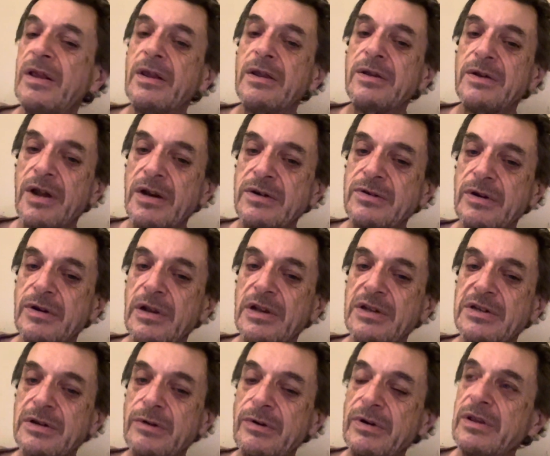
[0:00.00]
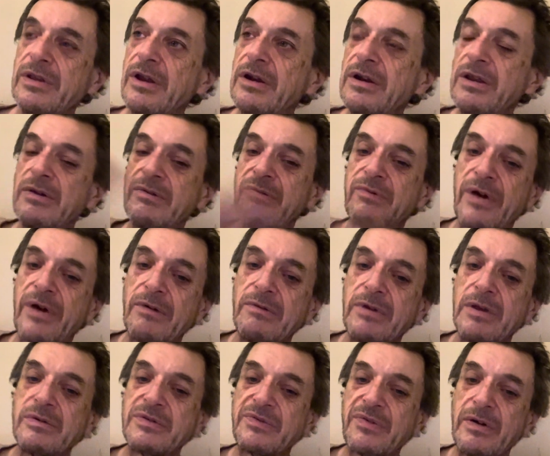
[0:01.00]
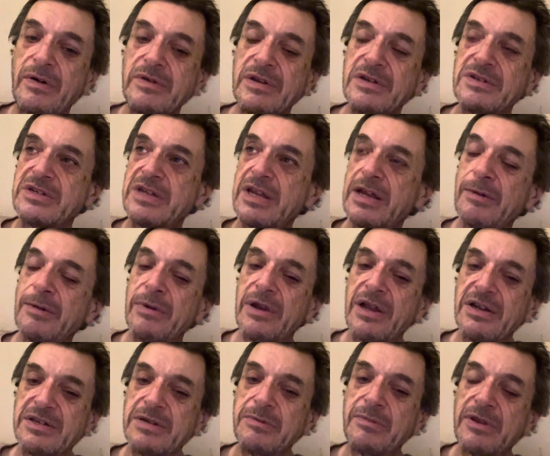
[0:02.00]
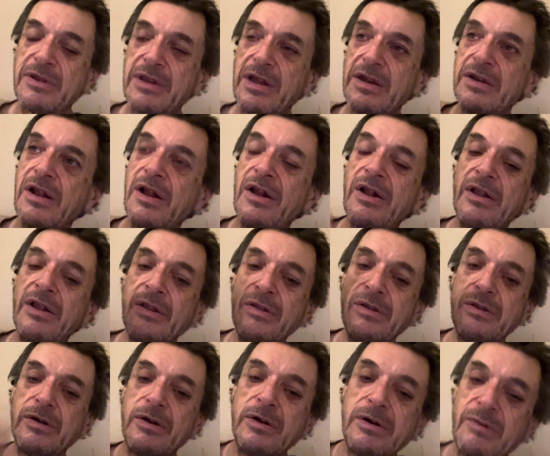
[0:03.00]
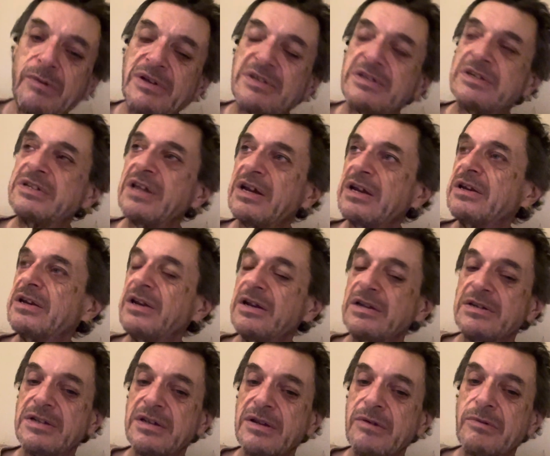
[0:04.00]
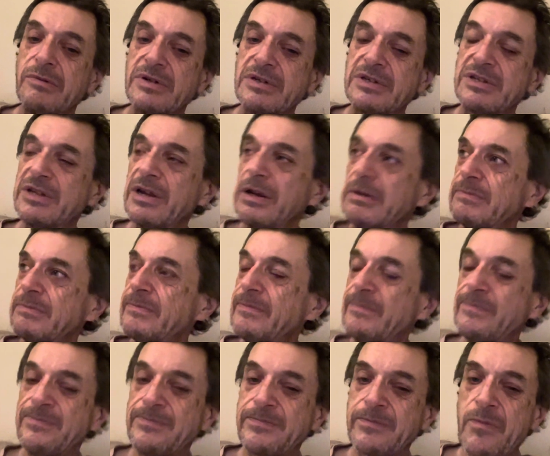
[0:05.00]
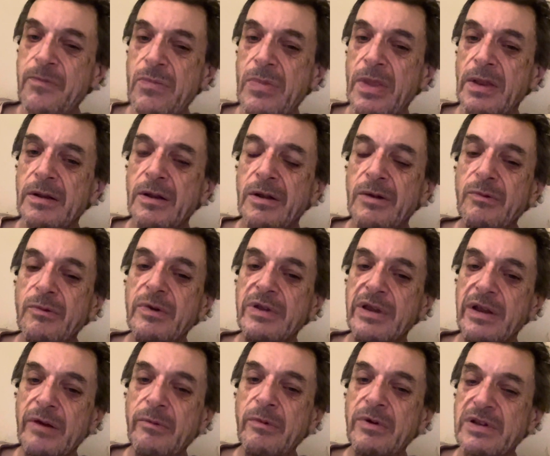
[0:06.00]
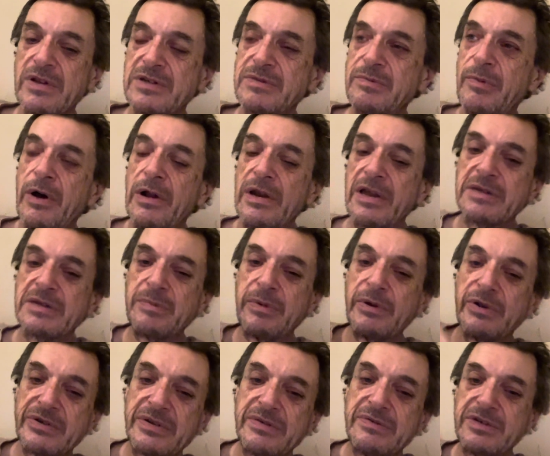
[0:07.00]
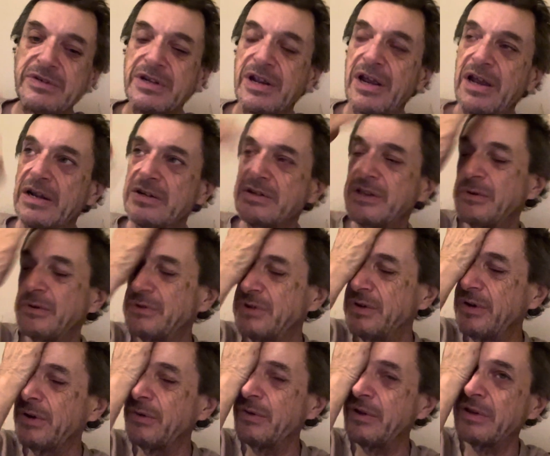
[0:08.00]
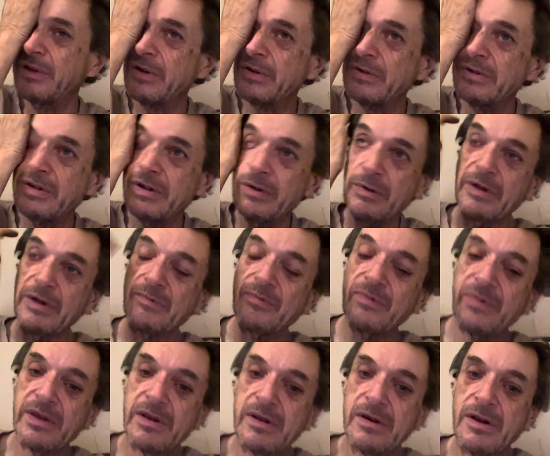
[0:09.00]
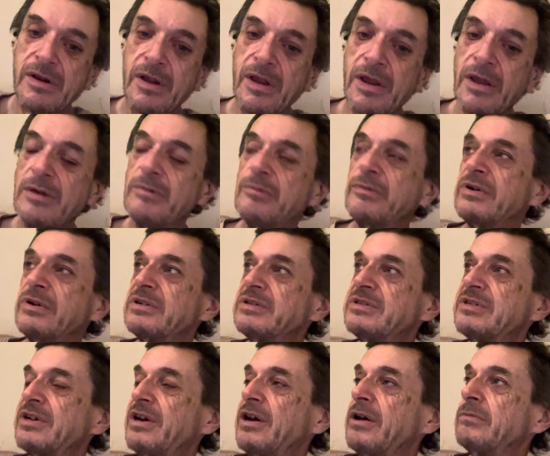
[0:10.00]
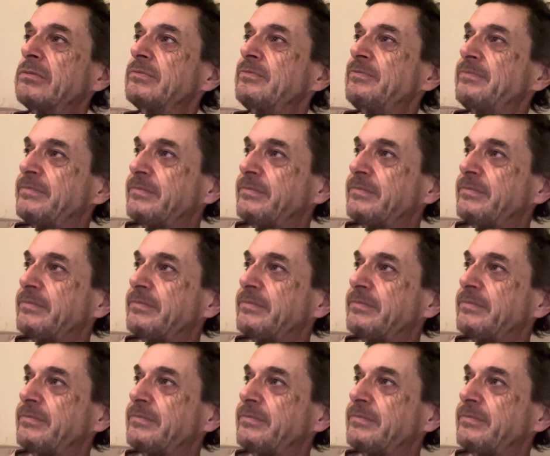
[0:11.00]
nitroglycerin, and it found it was found it stabilised it, but then the only way to detonate it was um, with a, with a small explosive charge. That was the only way they could do it. But um,